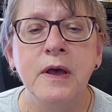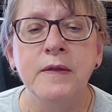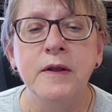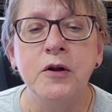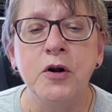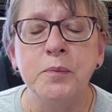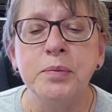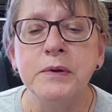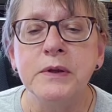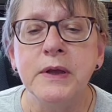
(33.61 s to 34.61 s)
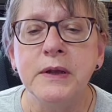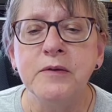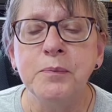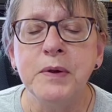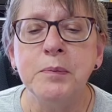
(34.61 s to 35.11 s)
And there are plenty
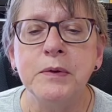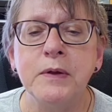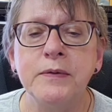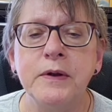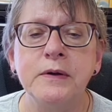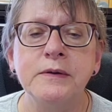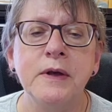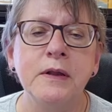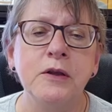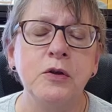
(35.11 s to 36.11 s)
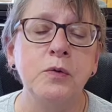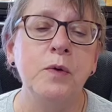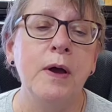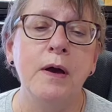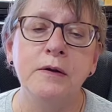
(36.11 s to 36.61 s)
of people out there telling you
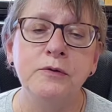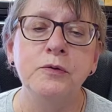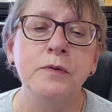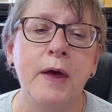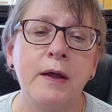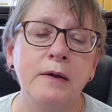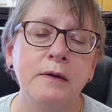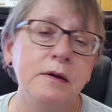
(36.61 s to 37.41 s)
how to do that,